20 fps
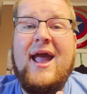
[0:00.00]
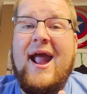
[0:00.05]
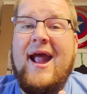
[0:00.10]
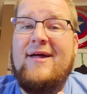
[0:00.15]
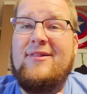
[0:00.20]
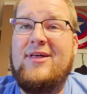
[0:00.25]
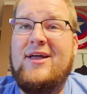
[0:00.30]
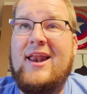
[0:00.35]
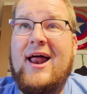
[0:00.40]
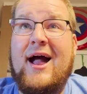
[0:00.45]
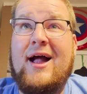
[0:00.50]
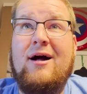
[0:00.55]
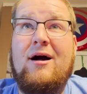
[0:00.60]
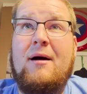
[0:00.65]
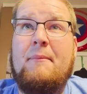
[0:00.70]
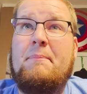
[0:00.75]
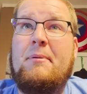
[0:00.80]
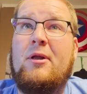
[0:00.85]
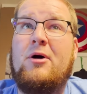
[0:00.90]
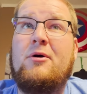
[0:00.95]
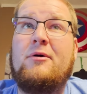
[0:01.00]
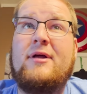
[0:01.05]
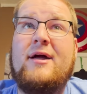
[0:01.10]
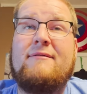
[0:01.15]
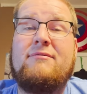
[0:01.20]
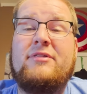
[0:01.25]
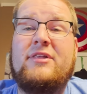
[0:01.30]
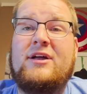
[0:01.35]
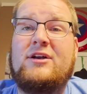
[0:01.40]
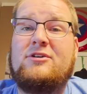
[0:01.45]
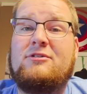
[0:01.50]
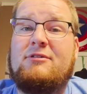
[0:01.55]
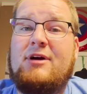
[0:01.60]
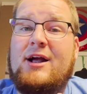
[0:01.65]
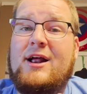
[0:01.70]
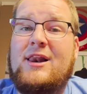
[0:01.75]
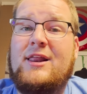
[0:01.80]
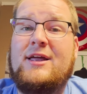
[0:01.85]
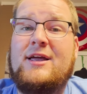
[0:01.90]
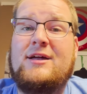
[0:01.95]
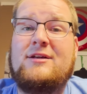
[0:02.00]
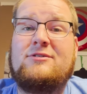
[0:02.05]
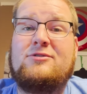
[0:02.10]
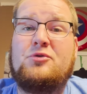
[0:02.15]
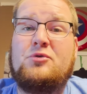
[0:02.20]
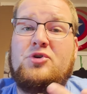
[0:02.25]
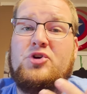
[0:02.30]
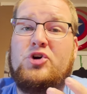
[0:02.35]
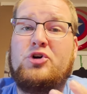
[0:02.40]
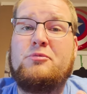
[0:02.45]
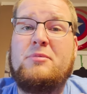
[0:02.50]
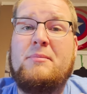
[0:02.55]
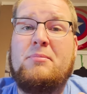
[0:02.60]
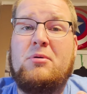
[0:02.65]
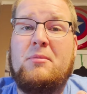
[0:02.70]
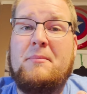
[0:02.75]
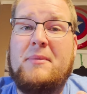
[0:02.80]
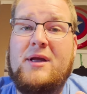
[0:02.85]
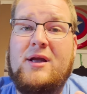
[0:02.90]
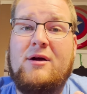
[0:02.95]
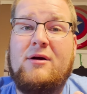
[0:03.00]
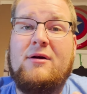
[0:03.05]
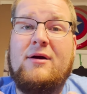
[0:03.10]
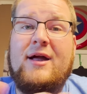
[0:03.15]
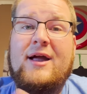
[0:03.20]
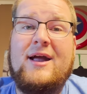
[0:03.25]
and then I upload everything directly into Adobe Premiere,